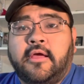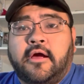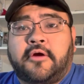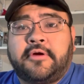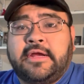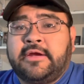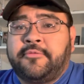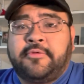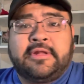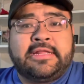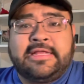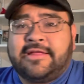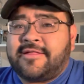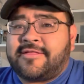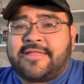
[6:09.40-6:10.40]
All right, and it
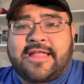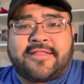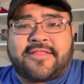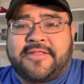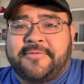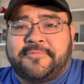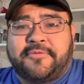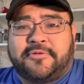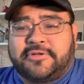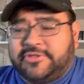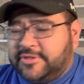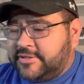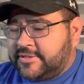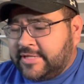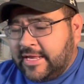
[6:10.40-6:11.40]
really is that simple.
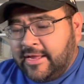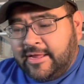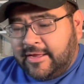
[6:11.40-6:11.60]
Just